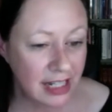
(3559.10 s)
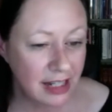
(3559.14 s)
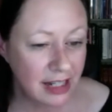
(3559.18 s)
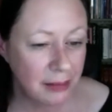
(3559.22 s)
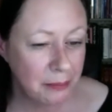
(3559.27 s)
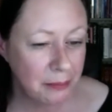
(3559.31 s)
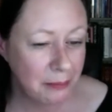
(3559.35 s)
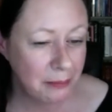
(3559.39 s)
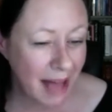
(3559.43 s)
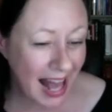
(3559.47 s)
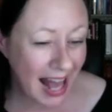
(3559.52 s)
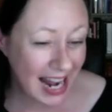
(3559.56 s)

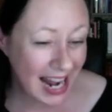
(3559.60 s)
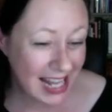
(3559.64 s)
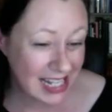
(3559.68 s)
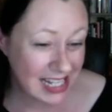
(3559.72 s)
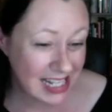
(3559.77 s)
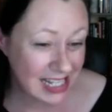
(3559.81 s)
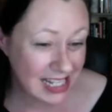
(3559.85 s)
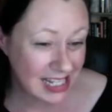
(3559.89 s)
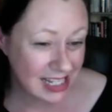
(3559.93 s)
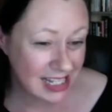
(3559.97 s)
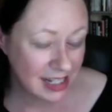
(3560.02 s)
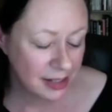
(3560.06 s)

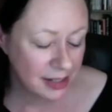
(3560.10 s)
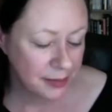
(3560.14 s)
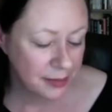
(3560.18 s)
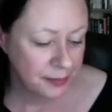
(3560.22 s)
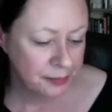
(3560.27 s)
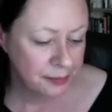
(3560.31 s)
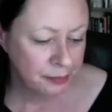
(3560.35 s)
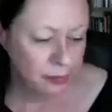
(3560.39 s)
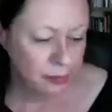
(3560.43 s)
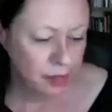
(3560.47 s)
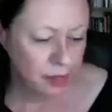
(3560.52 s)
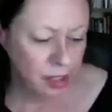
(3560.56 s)
malice,
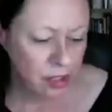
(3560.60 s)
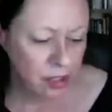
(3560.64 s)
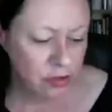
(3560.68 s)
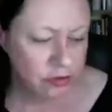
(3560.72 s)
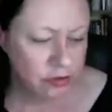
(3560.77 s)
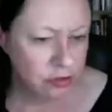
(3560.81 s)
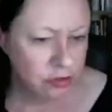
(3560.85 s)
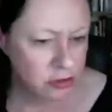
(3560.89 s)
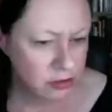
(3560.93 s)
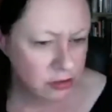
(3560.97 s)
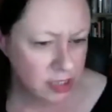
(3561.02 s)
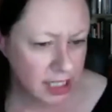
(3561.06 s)

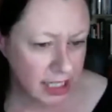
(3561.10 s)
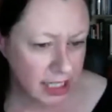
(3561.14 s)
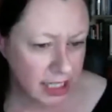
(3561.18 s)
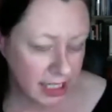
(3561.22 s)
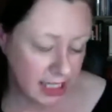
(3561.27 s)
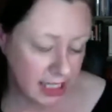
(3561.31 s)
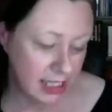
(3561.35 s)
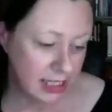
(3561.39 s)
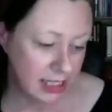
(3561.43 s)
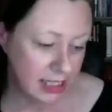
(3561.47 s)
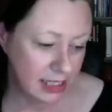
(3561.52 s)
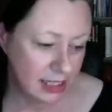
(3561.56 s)

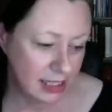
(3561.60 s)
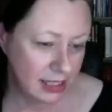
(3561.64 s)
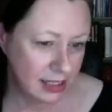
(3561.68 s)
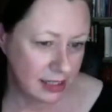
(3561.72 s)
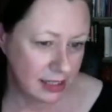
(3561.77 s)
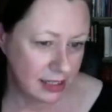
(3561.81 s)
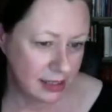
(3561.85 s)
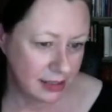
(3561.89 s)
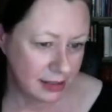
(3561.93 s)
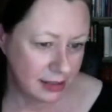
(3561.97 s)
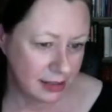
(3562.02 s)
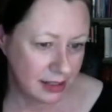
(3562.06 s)
cruelty,
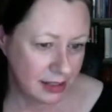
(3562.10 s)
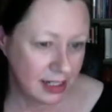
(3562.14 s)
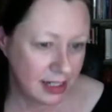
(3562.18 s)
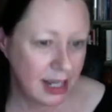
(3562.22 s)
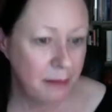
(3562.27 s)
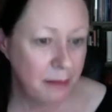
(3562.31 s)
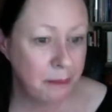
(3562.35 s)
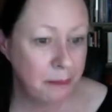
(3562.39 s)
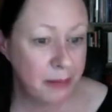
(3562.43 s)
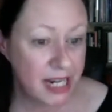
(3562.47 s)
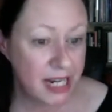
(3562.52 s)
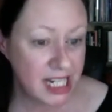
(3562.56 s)

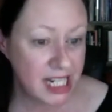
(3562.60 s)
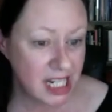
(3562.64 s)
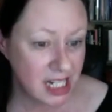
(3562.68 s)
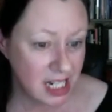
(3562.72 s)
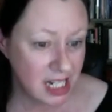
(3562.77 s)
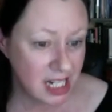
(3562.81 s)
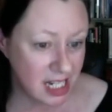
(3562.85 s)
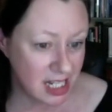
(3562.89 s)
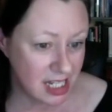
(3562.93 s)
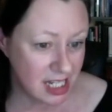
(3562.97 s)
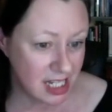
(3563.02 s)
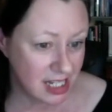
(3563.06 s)

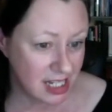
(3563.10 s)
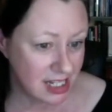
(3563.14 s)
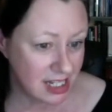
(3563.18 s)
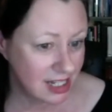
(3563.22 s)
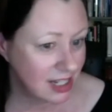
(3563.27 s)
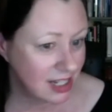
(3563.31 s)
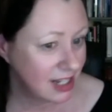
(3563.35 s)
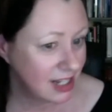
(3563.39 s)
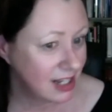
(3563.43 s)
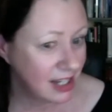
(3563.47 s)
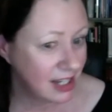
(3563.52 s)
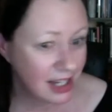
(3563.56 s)
bitterness.
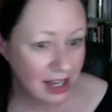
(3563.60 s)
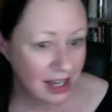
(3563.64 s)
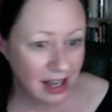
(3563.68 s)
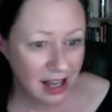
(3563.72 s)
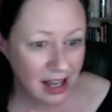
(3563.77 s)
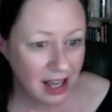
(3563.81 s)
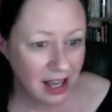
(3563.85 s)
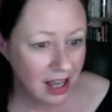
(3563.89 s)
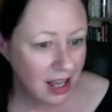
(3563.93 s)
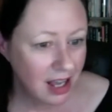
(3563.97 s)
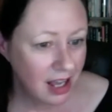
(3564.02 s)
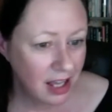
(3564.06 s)

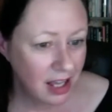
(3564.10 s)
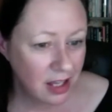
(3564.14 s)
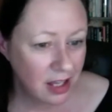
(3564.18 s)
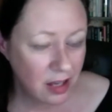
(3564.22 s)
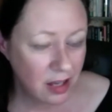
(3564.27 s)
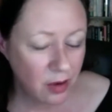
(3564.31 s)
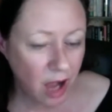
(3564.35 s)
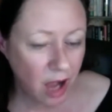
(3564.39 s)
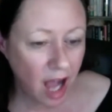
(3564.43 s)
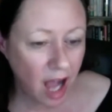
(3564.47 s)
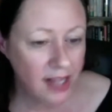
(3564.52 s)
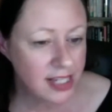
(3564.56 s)

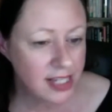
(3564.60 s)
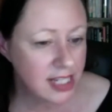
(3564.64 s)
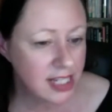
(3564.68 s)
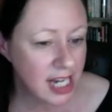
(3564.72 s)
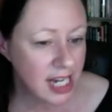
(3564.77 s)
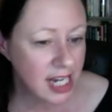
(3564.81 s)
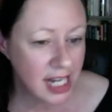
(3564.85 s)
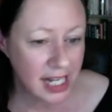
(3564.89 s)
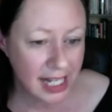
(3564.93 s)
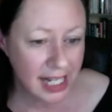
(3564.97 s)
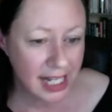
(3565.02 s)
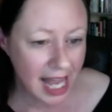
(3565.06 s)
I see
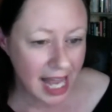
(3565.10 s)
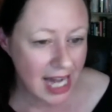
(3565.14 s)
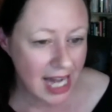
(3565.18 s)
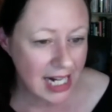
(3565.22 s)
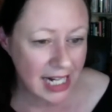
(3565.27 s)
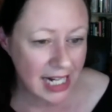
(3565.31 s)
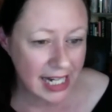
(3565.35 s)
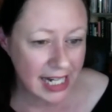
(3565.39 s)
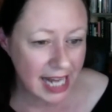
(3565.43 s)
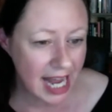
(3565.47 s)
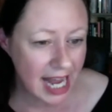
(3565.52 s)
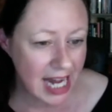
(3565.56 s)
it again and
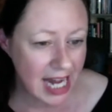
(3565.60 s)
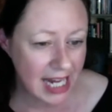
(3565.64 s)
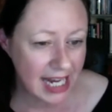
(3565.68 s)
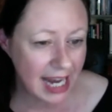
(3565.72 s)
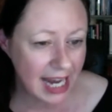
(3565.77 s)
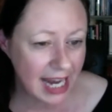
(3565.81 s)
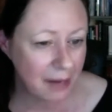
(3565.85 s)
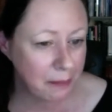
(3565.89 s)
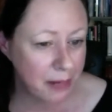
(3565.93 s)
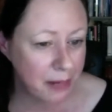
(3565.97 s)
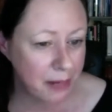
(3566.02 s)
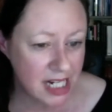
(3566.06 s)
again and
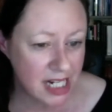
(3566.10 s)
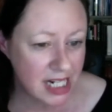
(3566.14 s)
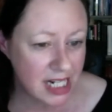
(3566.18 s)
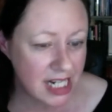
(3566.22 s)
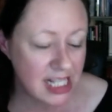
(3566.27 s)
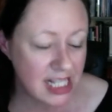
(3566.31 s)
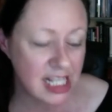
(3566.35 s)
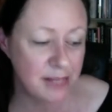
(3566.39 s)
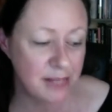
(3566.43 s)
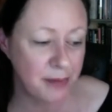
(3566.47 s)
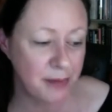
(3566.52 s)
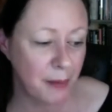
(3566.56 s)
again.
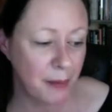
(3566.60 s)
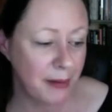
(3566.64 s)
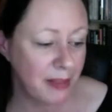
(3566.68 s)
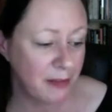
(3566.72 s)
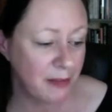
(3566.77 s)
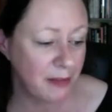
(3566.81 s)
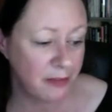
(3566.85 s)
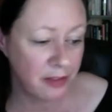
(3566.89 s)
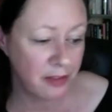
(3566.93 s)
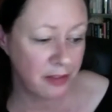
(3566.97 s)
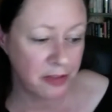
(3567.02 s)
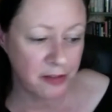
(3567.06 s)
Bitterness is probably
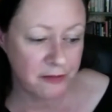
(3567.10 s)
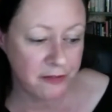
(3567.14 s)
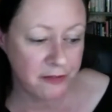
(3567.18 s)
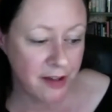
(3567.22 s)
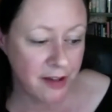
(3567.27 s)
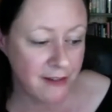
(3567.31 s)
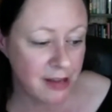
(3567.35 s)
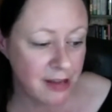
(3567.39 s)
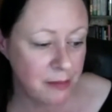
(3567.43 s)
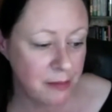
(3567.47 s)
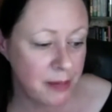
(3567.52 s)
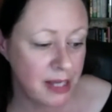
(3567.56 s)
the
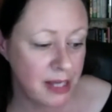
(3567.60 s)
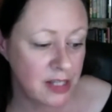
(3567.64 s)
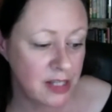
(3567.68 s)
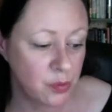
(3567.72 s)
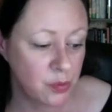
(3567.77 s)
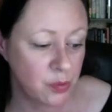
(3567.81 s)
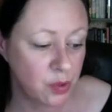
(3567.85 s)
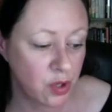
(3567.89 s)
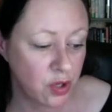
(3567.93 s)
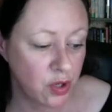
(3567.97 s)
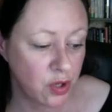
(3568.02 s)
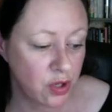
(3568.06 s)
very best
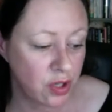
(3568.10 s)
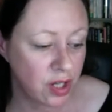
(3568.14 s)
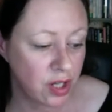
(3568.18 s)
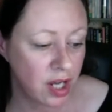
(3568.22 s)
word.